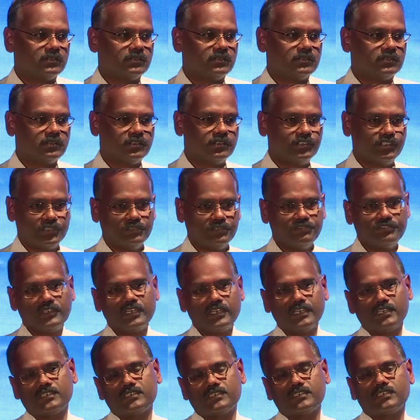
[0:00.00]
the chief
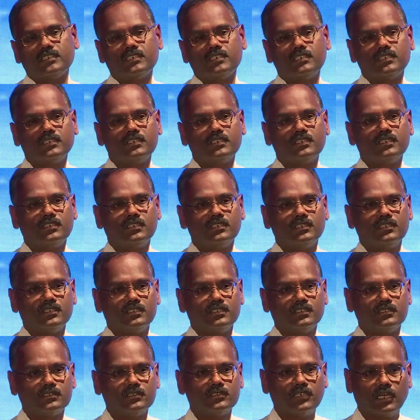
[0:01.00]
guest,
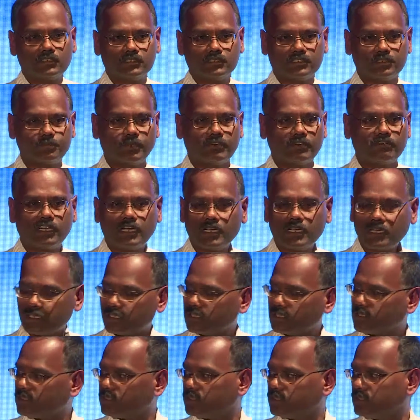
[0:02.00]
Dr. Pawar,
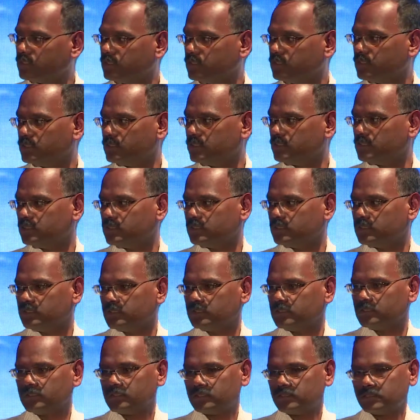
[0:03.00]

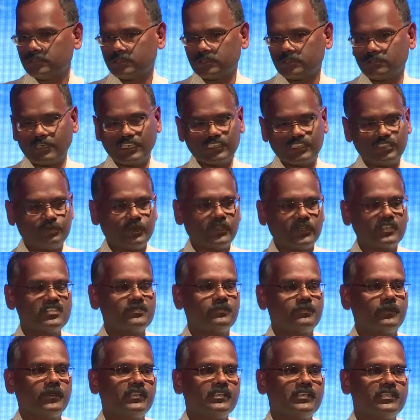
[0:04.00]
the vice
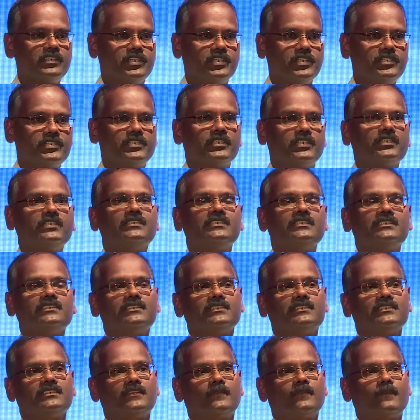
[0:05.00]
principal, the teachers,
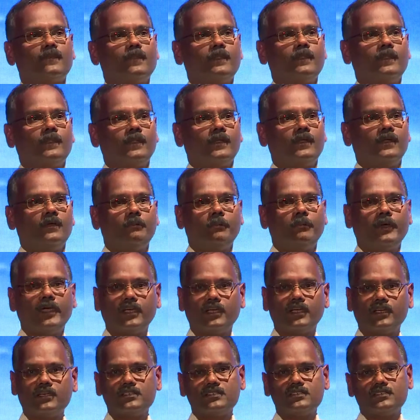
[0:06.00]

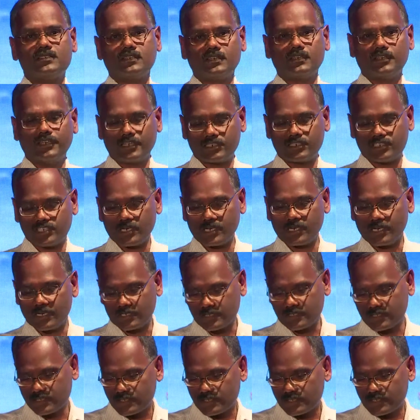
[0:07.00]
parents, and dear children.